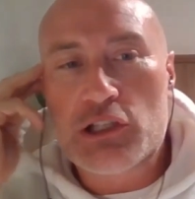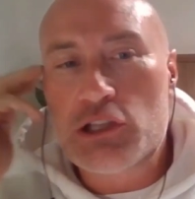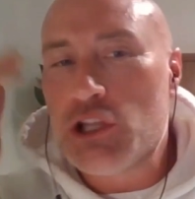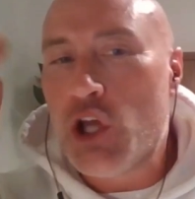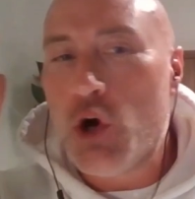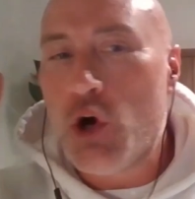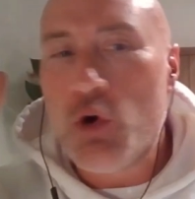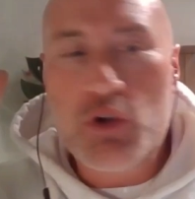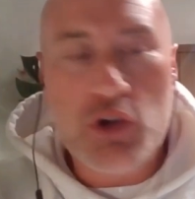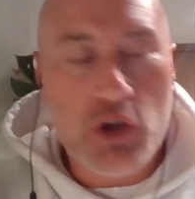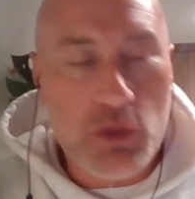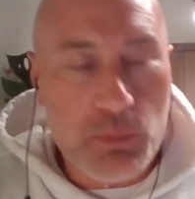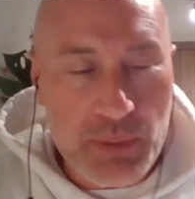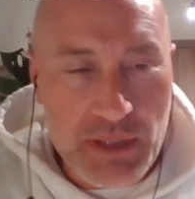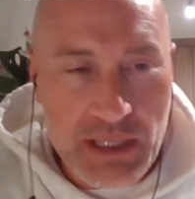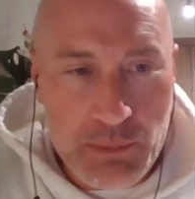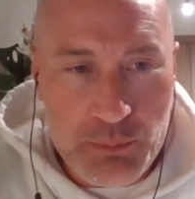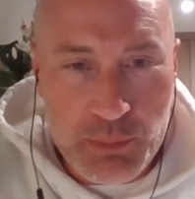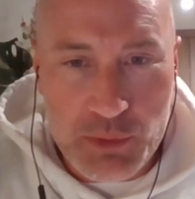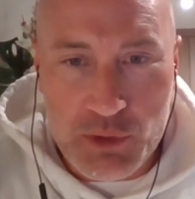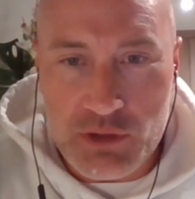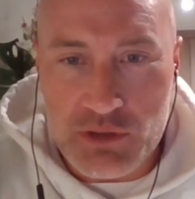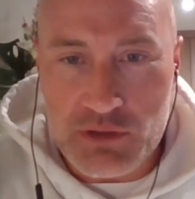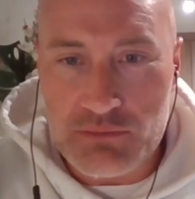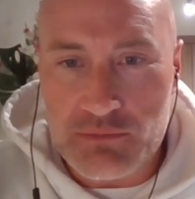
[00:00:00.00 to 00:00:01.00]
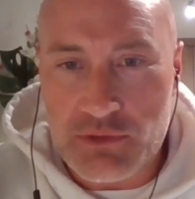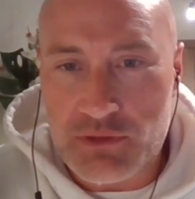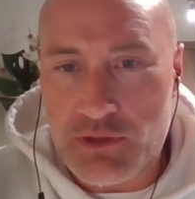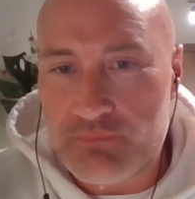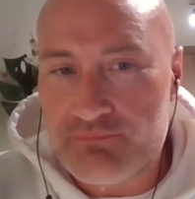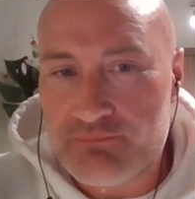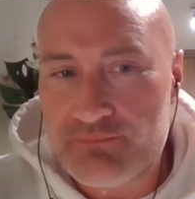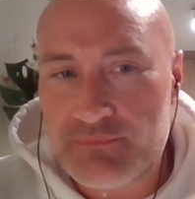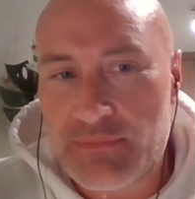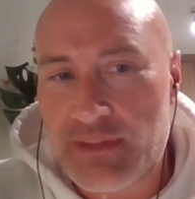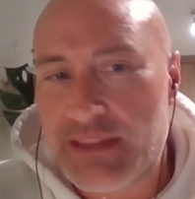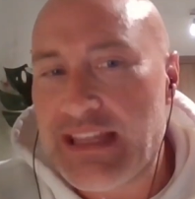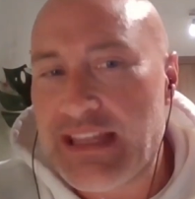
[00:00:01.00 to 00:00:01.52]
local
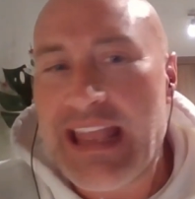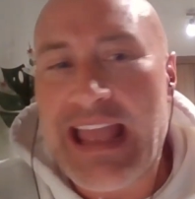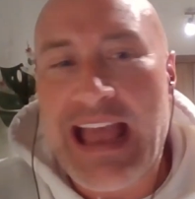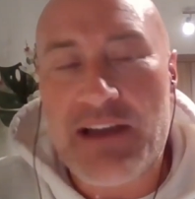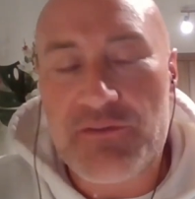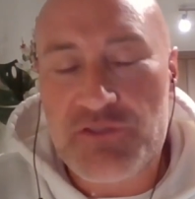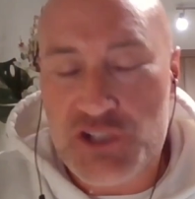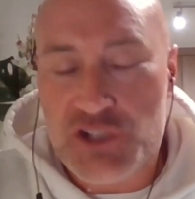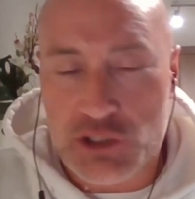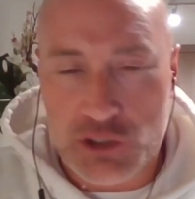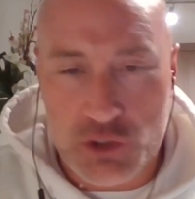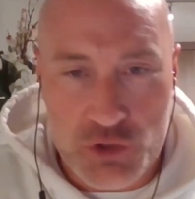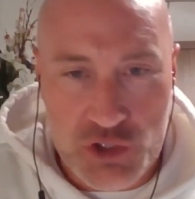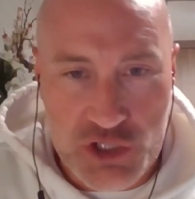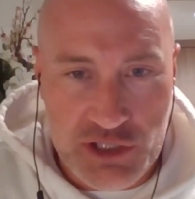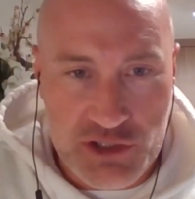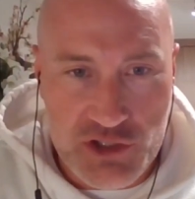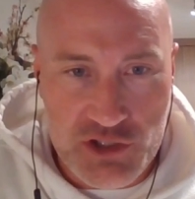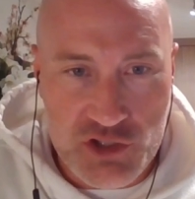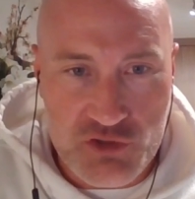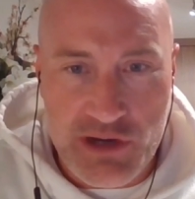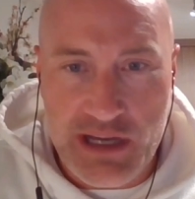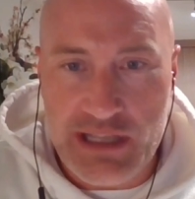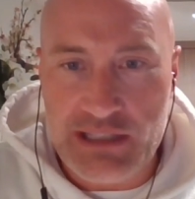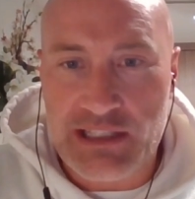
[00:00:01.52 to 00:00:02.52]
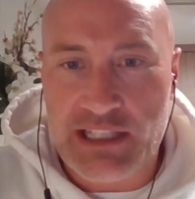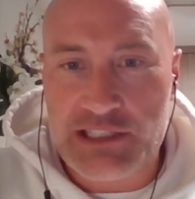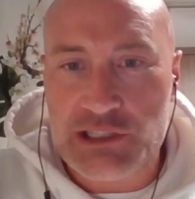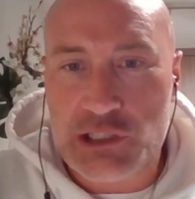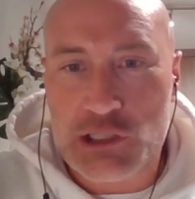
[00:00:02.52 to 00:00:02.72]
people, they have solutions, right?